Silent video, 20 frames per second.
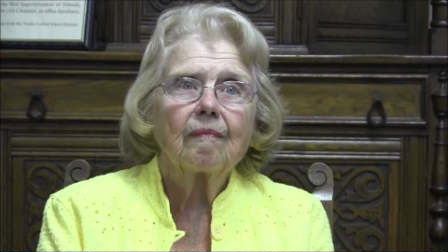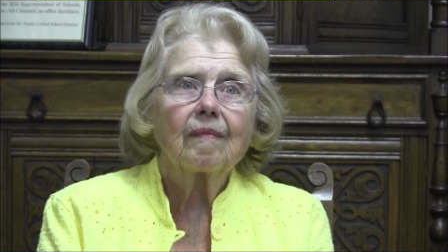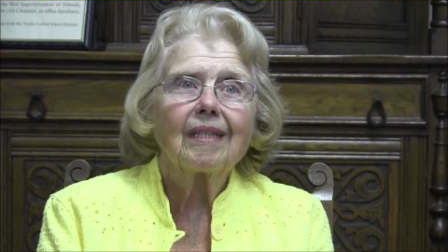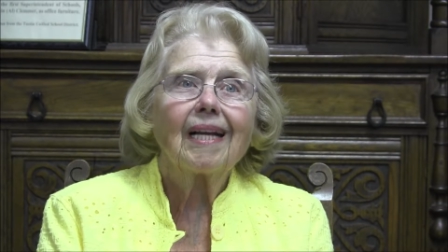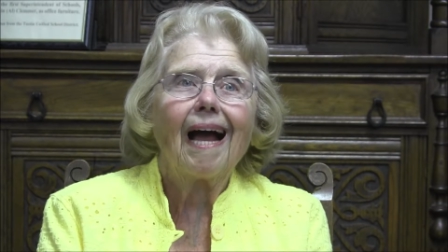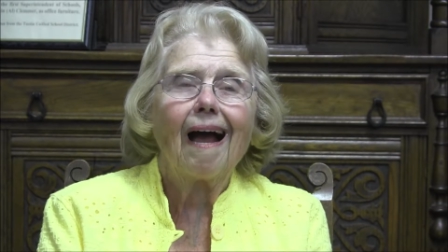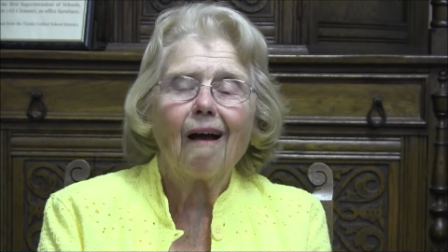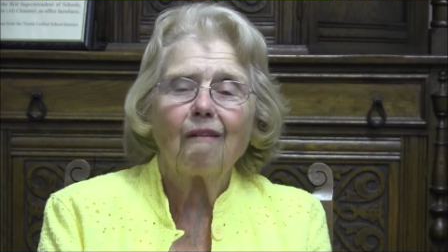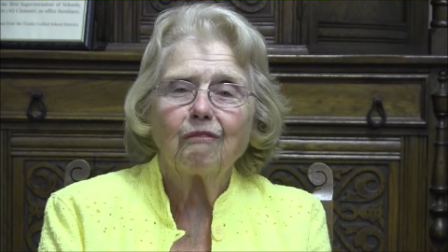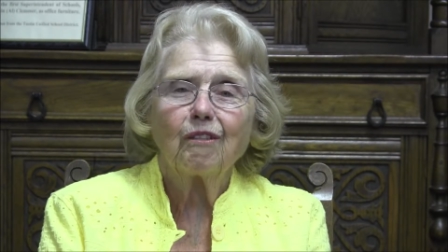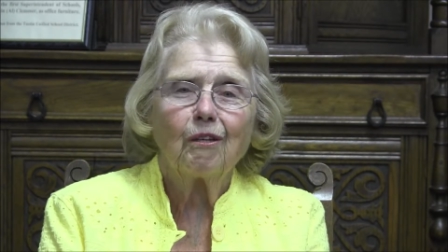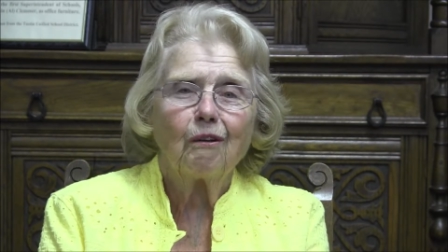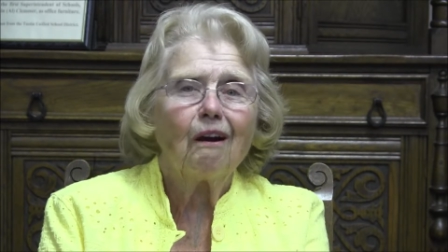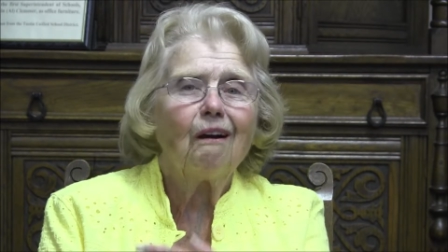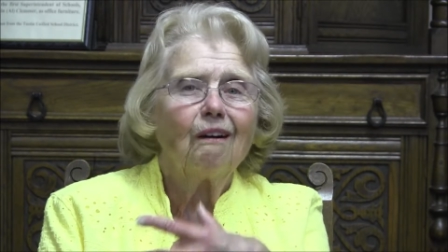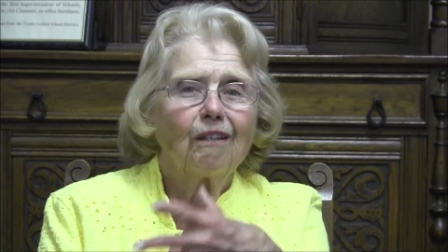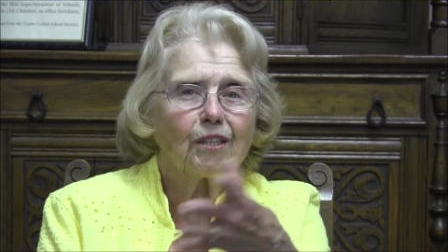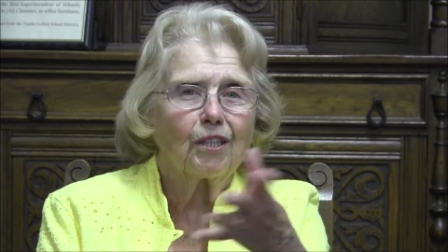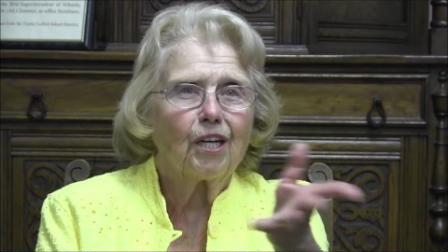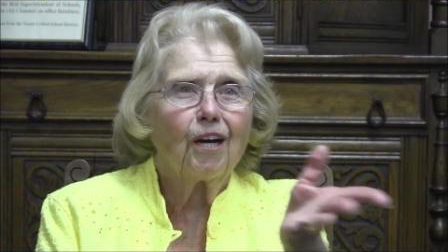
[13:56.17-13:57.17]
After
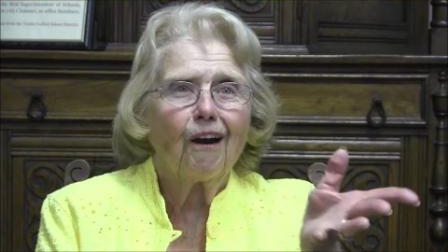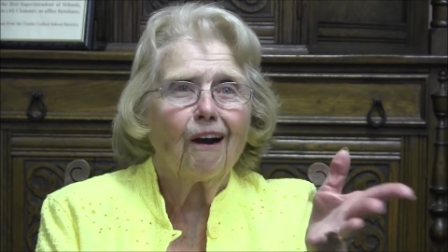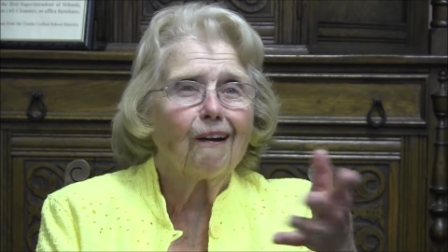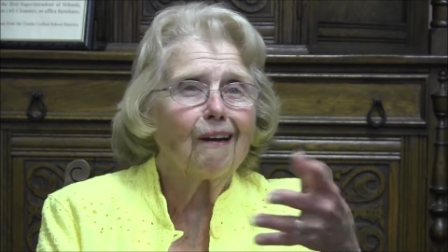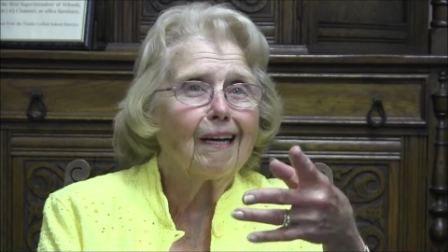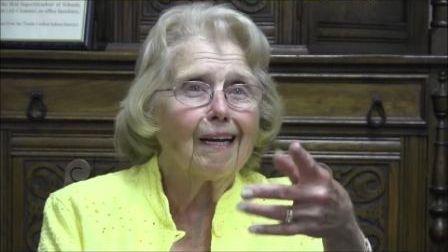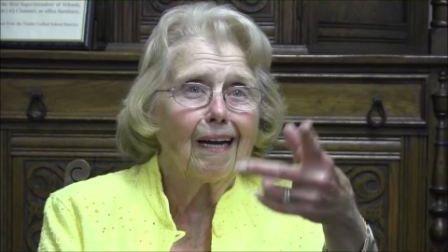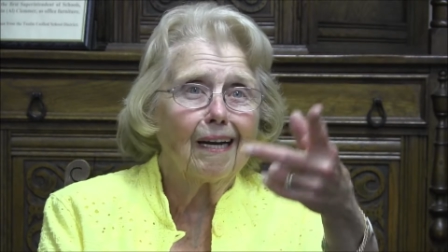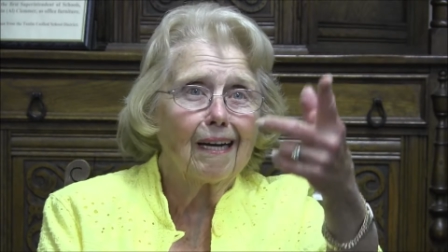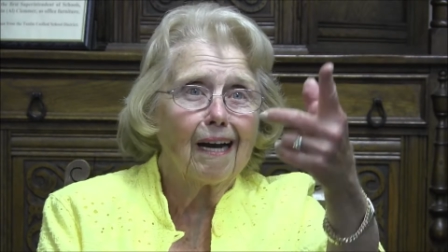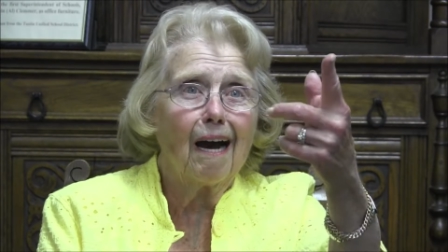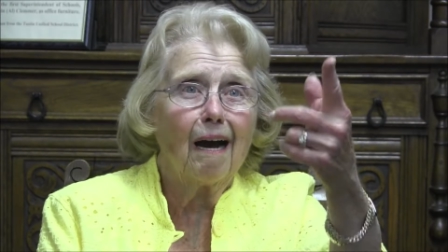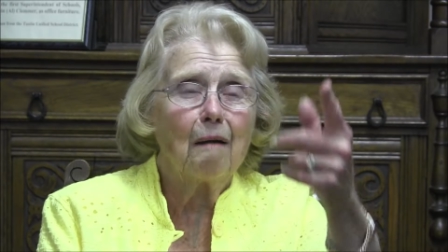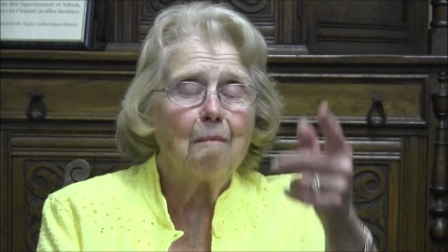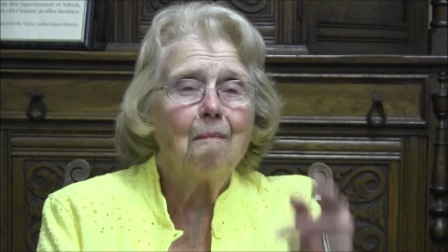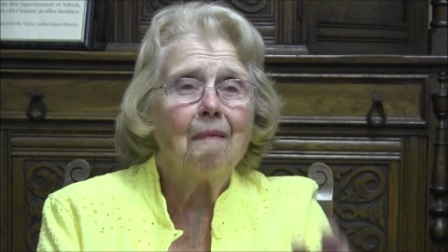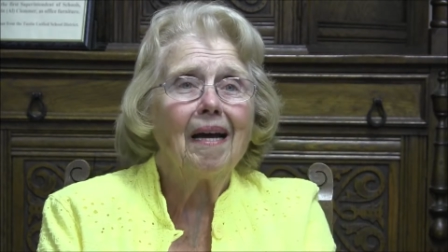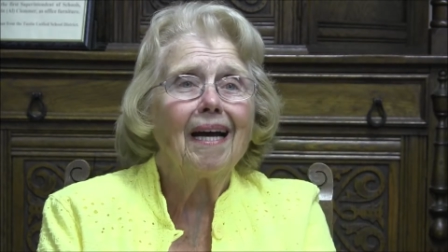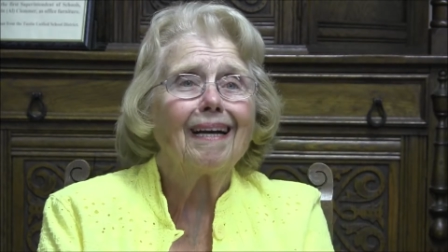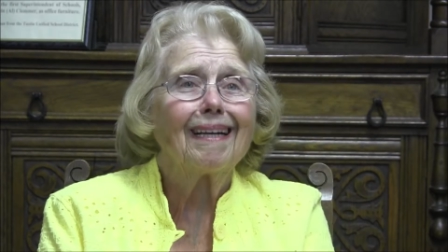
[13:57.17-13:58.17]
all, Charlie and I
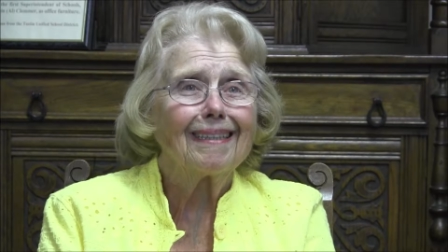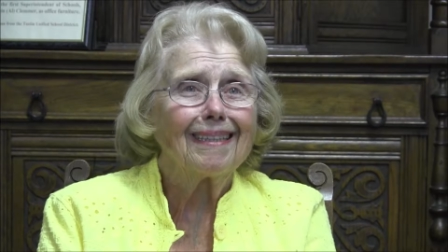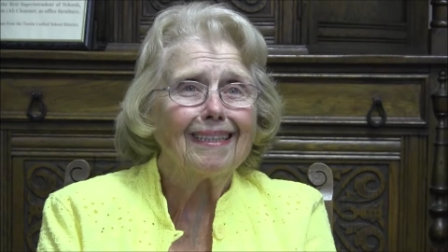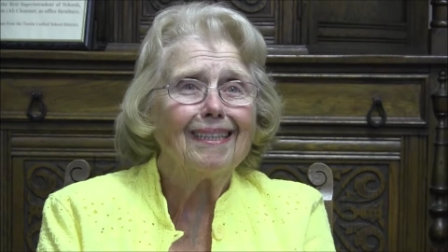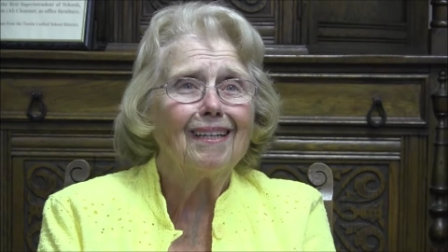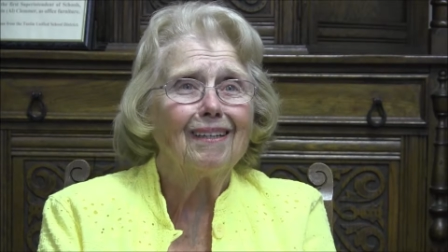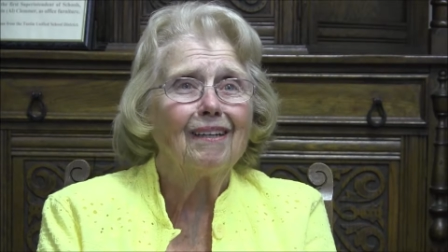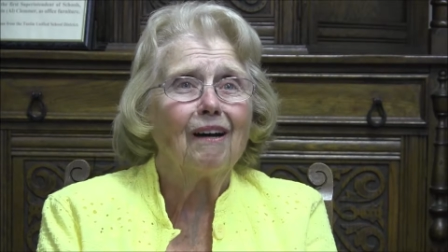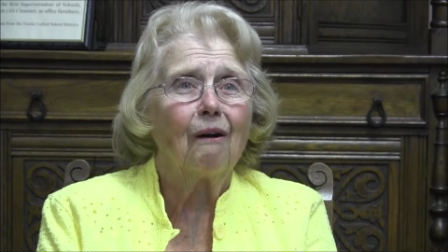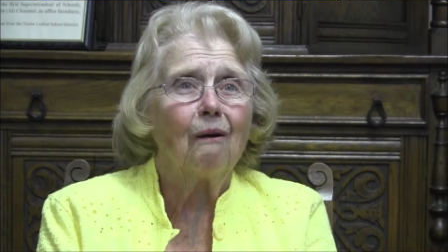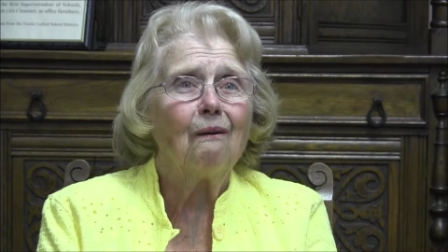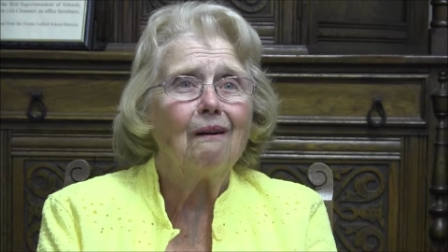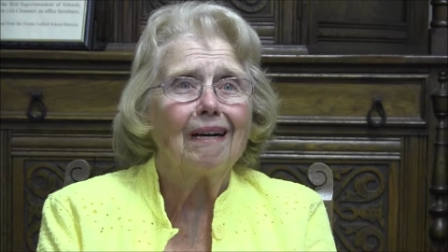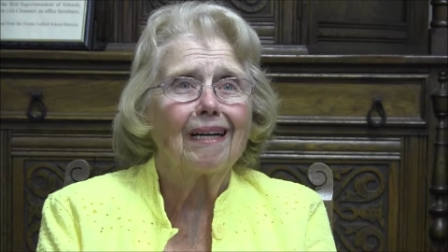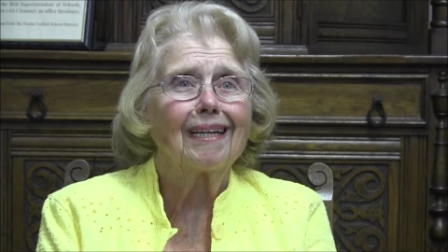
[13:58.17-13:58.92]
met, you know,